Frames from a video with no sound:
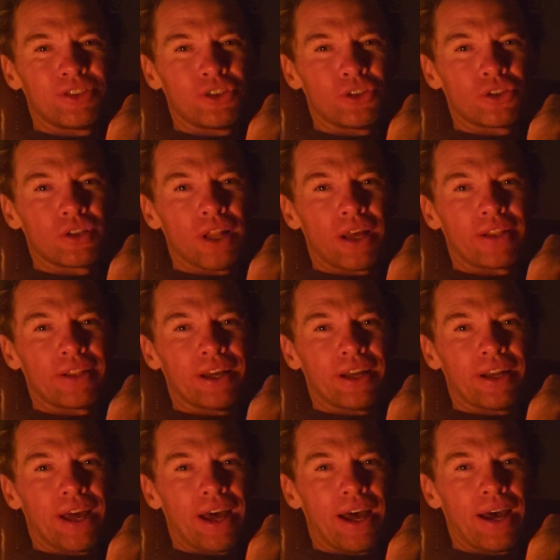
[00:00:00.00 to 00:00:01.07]
just like
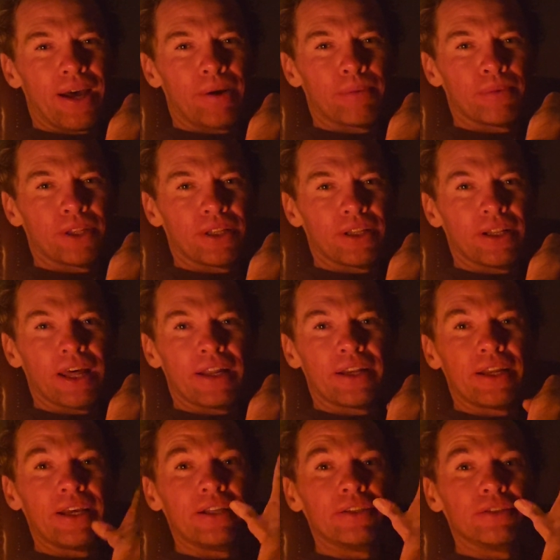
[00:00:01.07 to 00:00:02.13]
that ham that
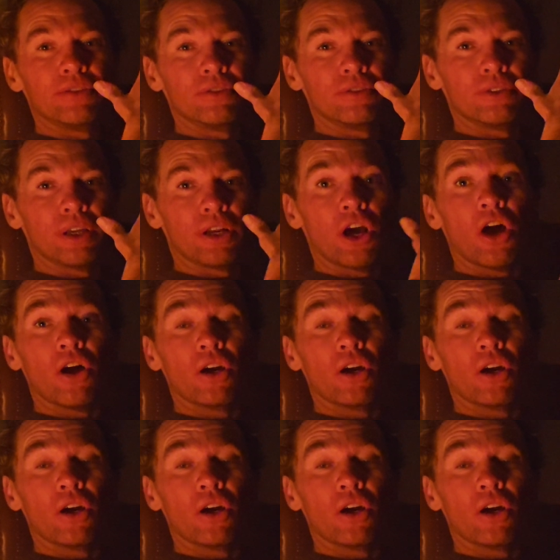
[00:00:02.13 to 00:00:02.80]
let in and